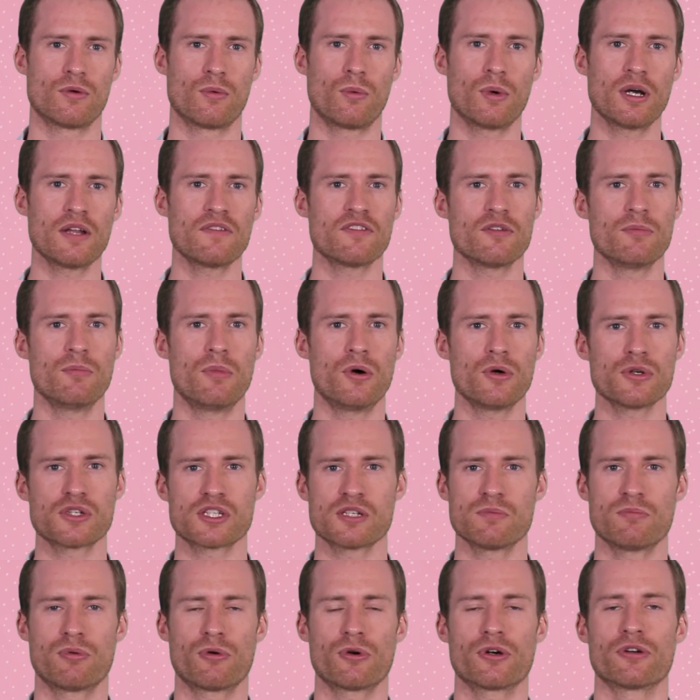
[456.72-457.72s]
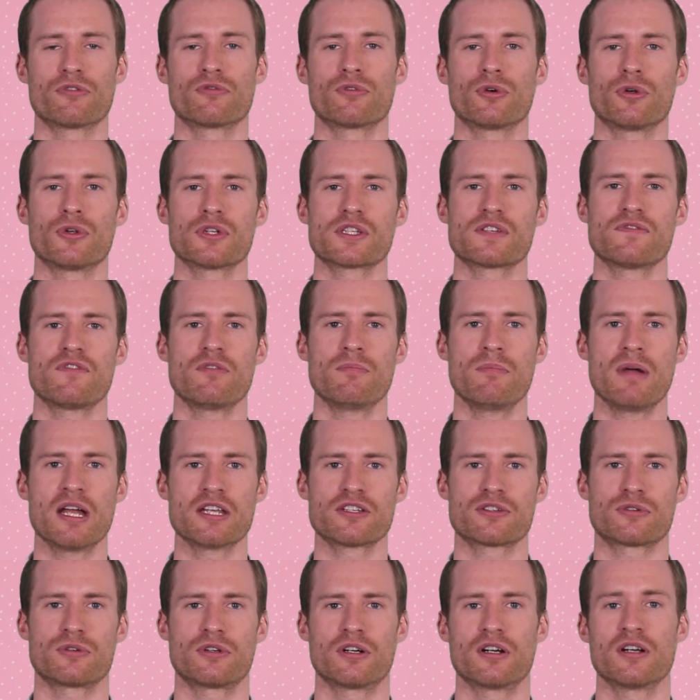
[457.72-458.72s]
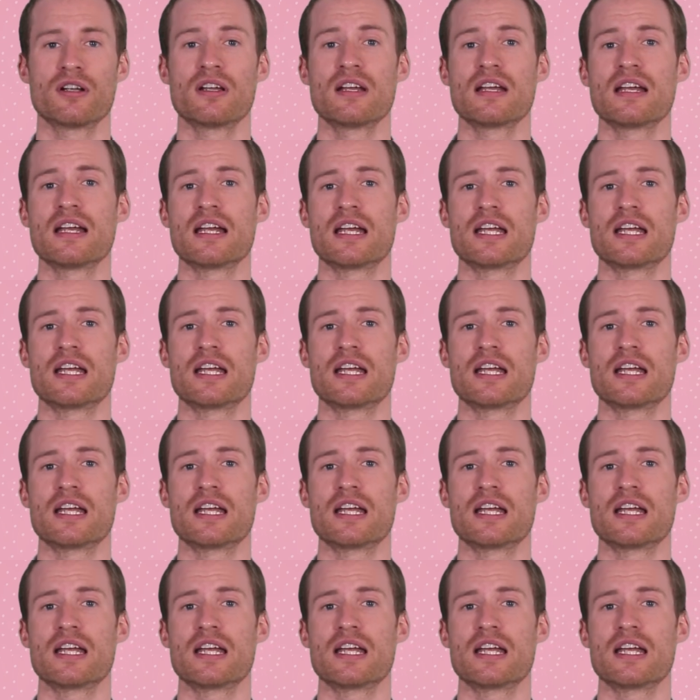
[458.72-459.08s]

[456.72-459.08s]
One of the most important roles of a mentor